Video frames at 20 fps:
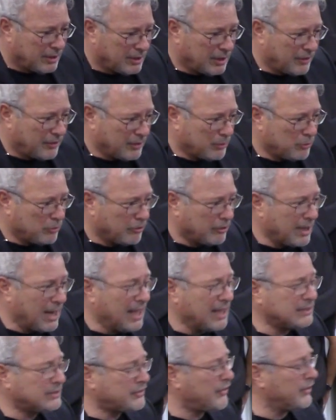Nothing weird.
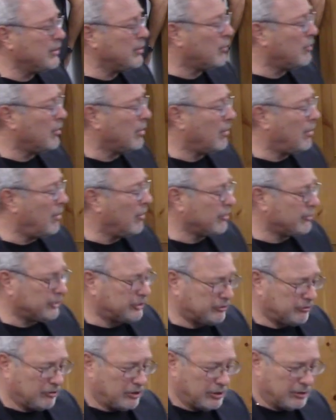As the
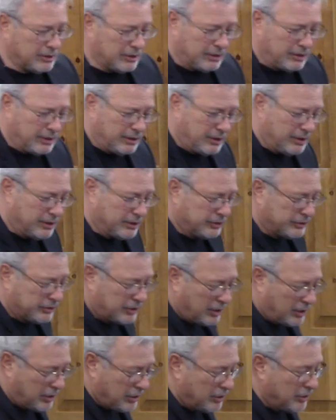orchestra is
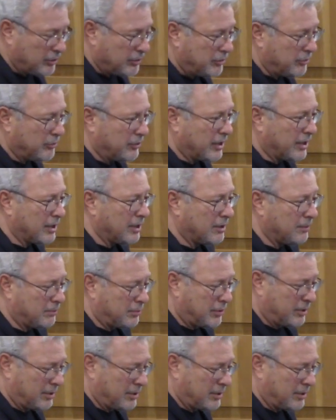tuning up.